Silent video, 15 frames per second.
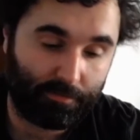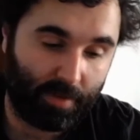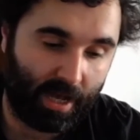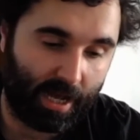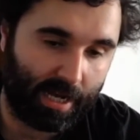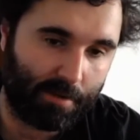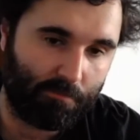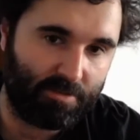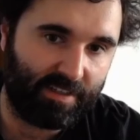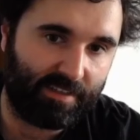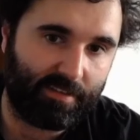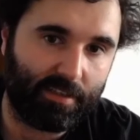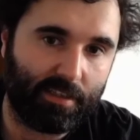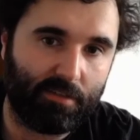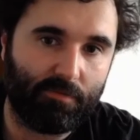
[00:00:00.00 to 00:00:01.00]
and then we
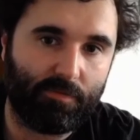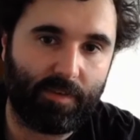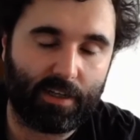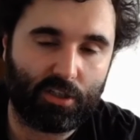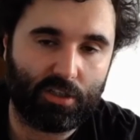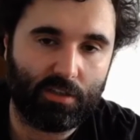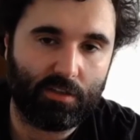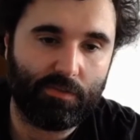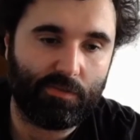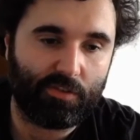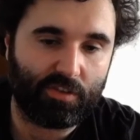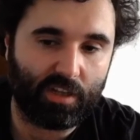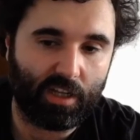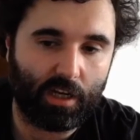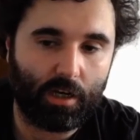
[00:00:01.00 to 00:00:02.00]
see the infection
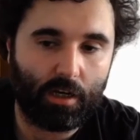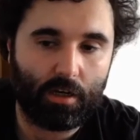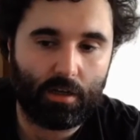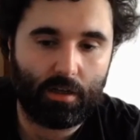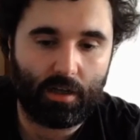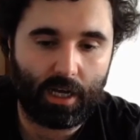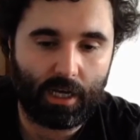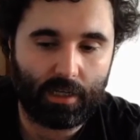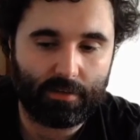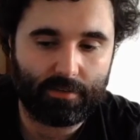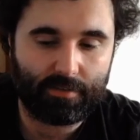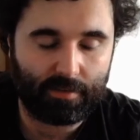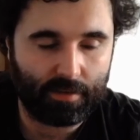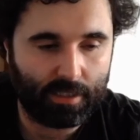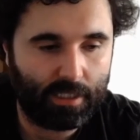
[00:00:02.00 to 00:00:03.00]
start
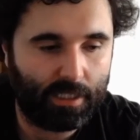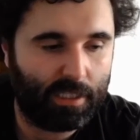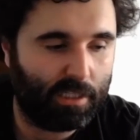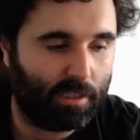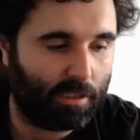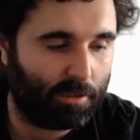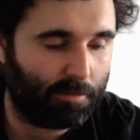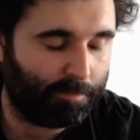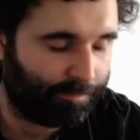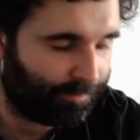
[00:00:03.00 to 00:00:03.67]
at the